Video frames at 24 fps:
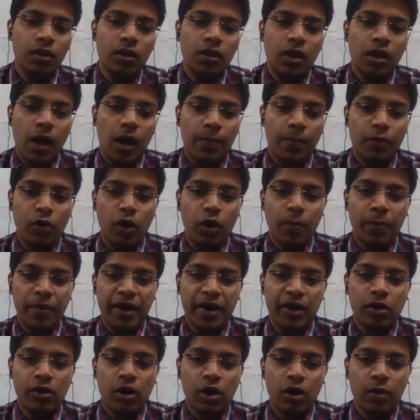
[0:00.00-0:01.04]
Appropriate
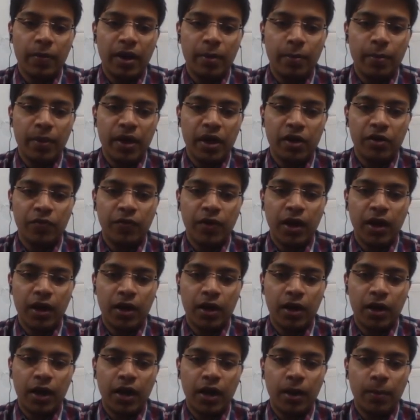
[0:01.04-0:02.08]
government may require
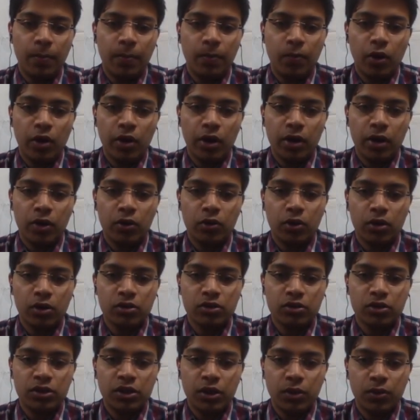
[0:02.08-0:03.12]
an employer to
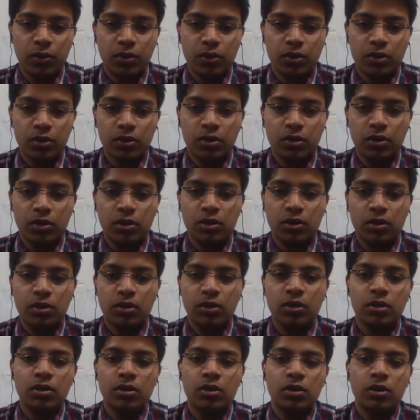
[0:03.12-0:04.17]
constitute
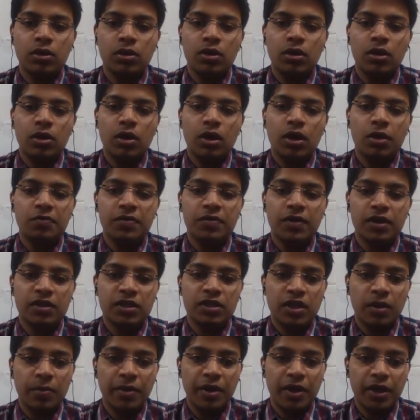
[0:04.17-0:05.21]
a works
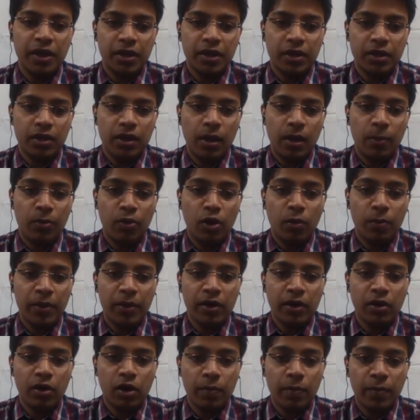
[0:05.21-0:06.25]
committee. Appropriate
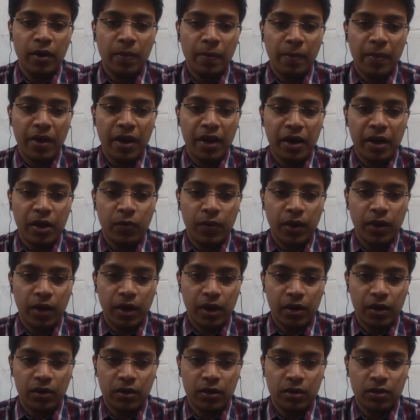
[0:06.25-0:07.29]
government may require.
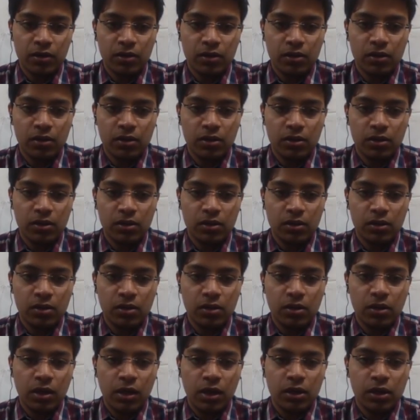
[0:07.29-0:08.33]

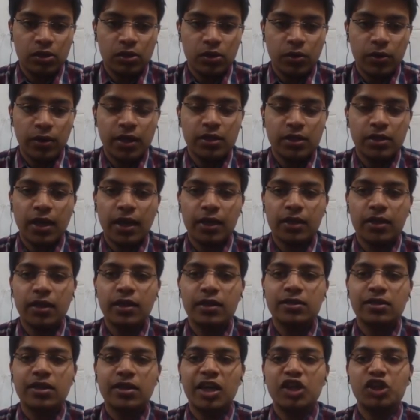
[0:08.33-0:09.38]
So it is at the
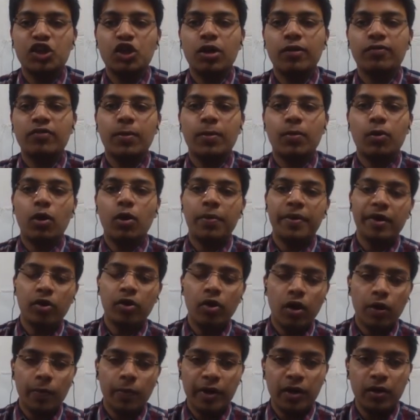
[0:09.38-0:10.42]
discretion of the appropriate
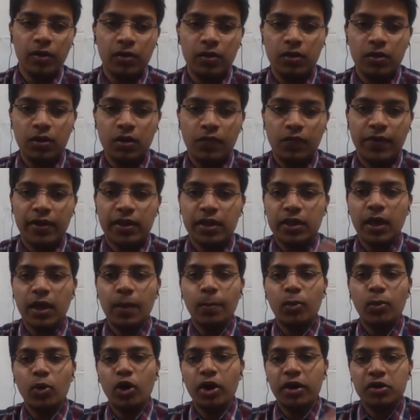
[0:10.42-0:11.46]
government whether the
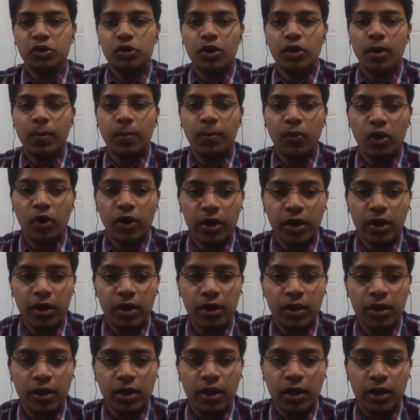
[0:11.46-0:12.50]
employer should
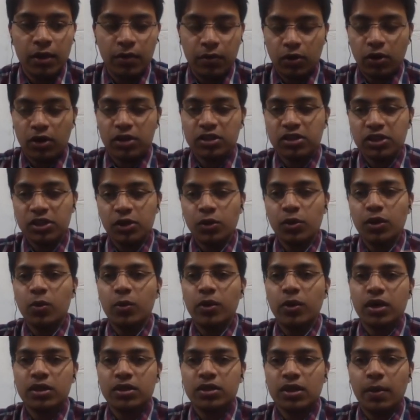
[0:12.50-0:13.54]
constitute a
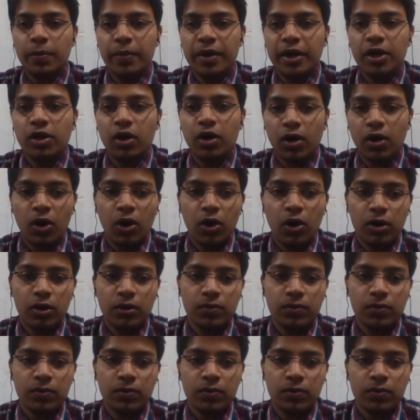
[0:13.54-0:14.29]
works committee or not.